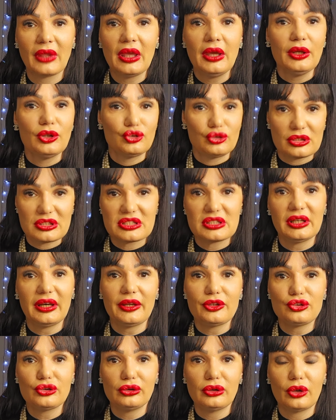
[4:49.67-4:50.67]
Just to
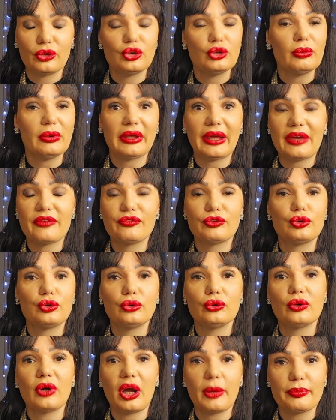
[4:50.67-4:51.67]
let you know, you will have
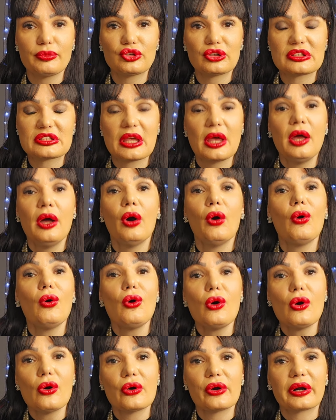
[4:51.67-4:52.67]
two options.
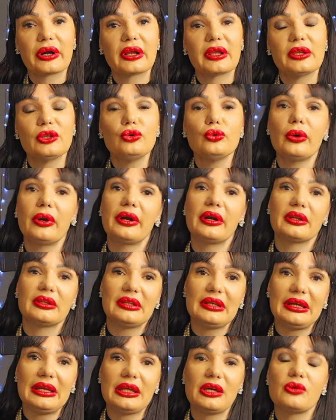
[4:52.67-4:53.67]
Or you are
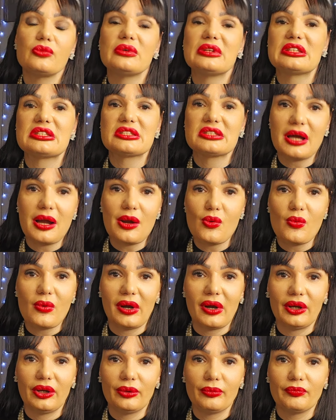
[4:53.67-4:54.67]
dealing with
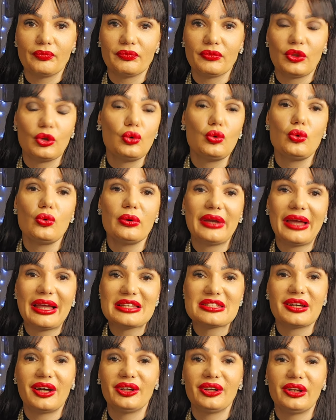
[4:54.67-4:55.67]
someone who has
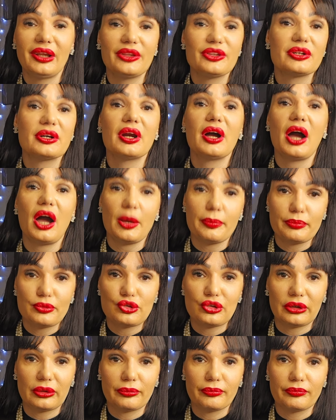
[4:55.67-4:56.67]
another
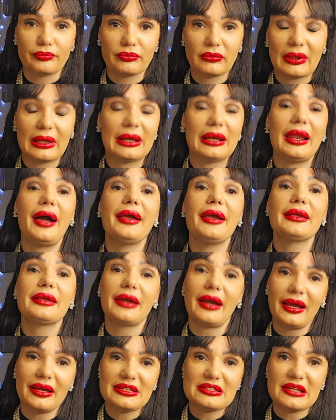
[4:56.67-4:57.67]
option Like
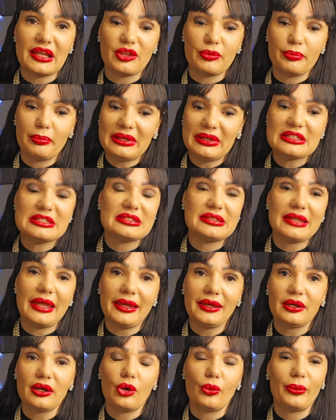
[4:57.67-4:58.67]
I said, please
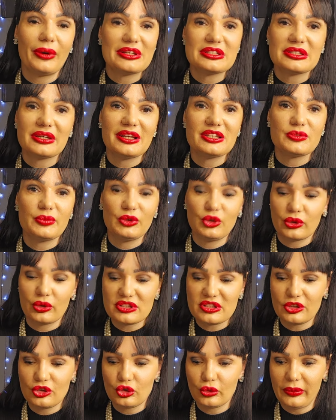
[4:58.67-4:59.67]
take how resonates with your
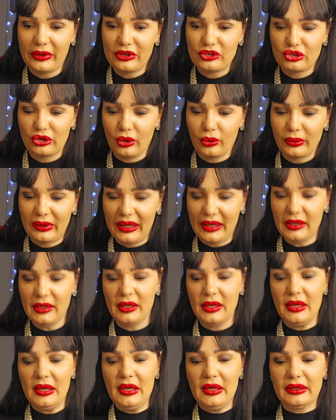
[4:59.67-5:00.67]
situation, okay?
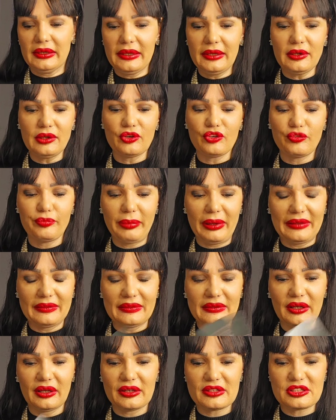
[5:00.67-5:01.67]
King of
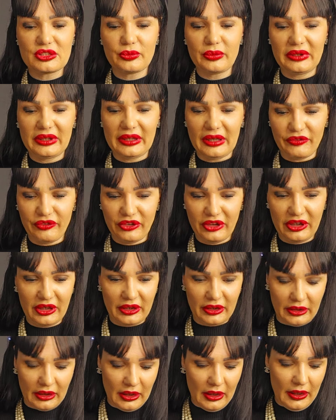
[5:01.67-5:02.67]
Pentacles we have
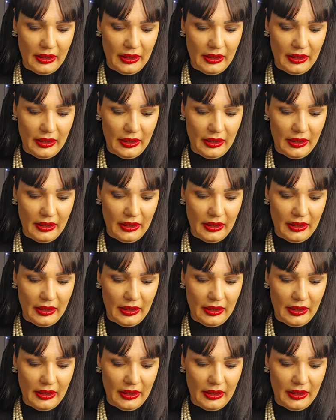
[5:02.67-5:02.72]
here.